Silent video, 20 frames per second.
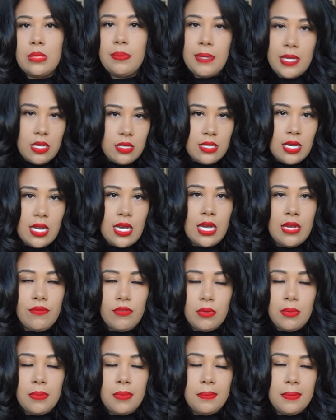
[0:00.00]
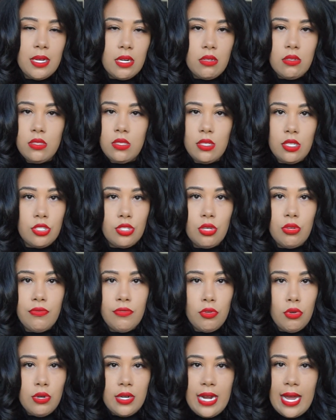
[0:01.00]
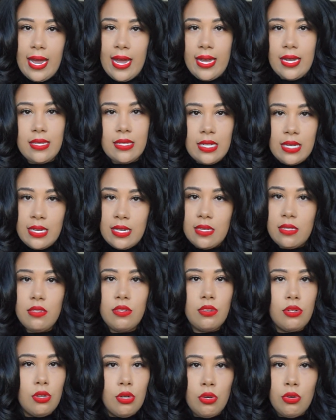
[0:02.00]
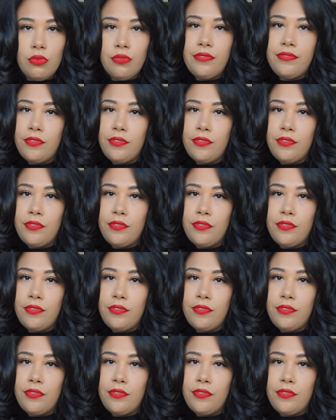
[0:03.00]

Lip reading: because I came from a medical surgical floor and I had like, you know,